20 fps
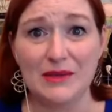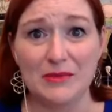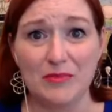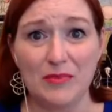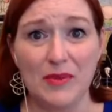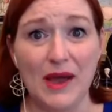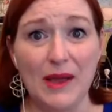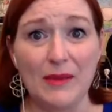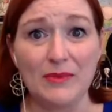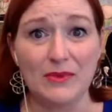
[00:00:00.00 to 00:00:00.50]
in
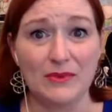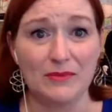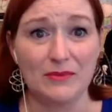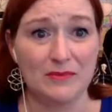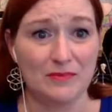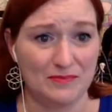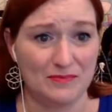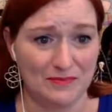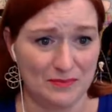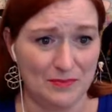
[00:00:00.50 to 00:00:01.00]

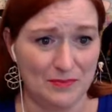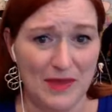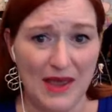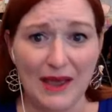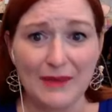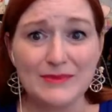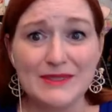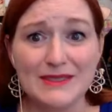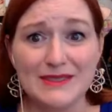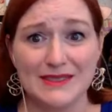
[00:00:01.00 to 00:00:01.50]
Bible
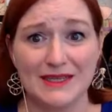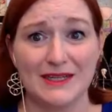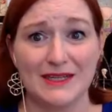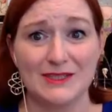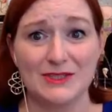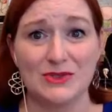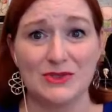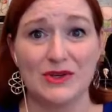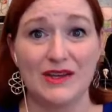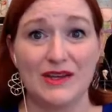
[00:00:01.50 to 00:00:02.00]
Baptist
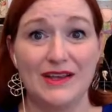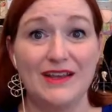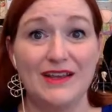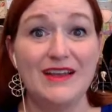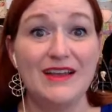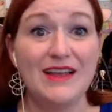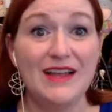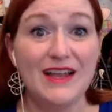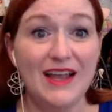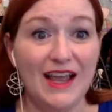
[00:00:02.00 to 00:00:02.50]
country,
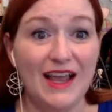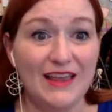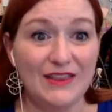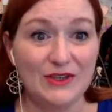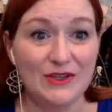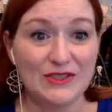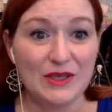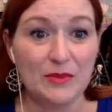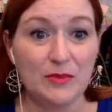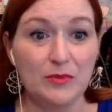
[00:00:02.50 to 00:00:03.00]
and
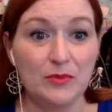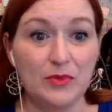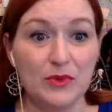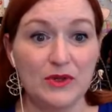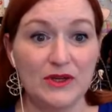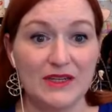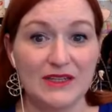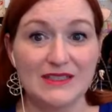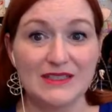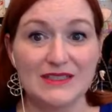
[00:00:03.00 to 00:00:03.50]
there's a
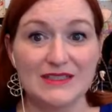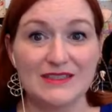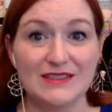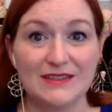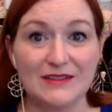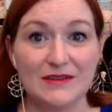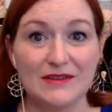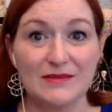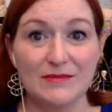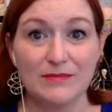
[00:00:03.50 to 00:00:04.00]
Buddhist
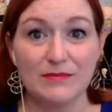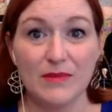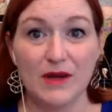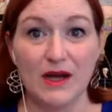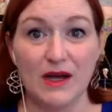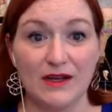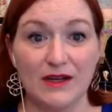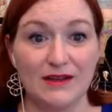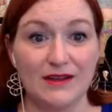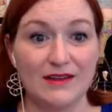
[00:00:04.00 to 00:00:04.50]

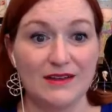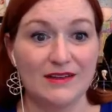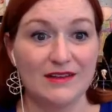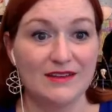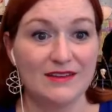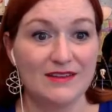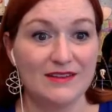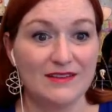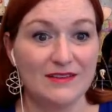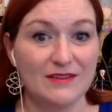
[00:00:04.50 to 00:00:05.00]
monk
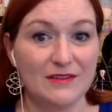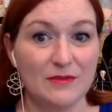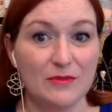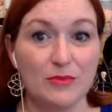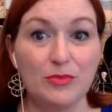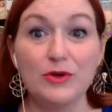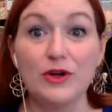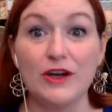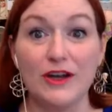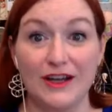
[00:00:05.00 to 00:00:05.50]

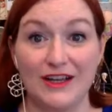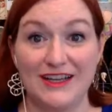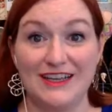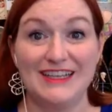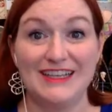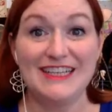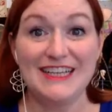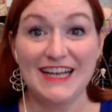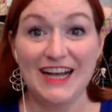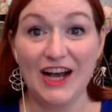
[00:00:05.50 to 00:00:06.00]
book
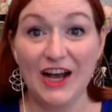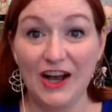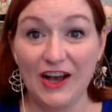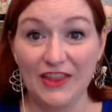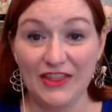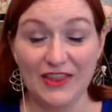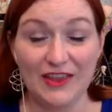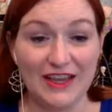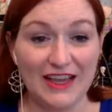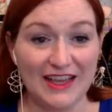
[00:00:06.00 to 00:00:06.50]

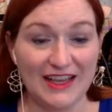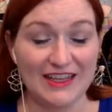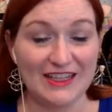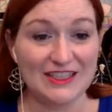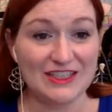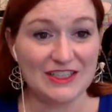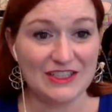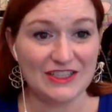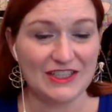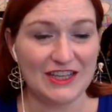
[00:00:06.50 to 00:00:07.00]
on the
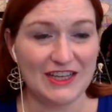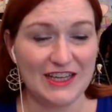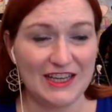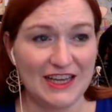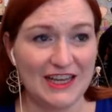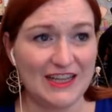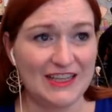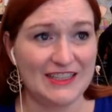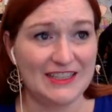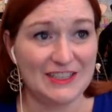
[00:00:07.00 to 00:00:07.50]
sh
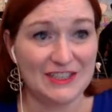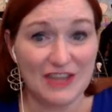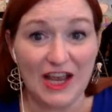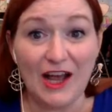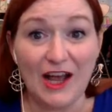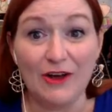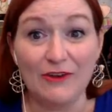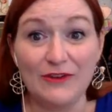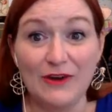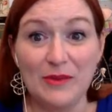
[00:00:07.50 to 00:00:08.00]

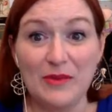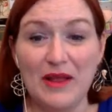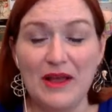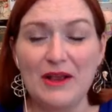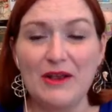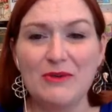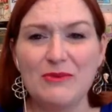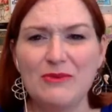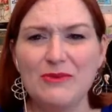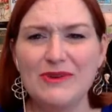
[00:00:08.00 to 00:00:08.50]
shelf. And I'm
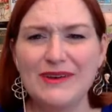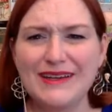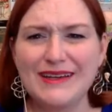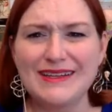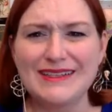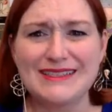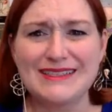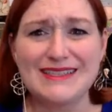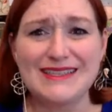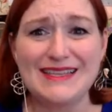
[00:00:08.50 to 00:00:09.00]
like, what
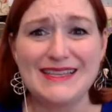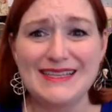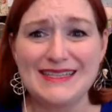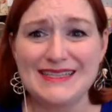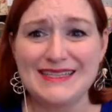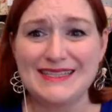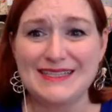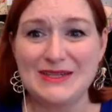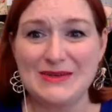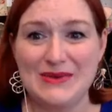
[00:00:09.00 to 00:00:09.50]
is
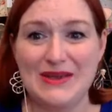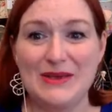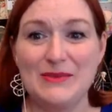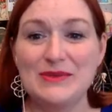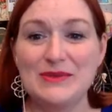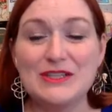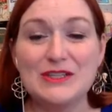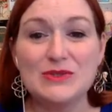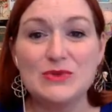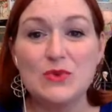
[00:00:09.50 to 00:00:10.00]
this doing? It
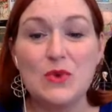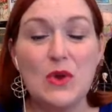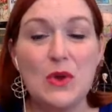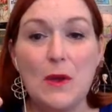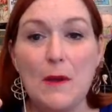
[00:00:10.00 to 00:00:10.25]
was just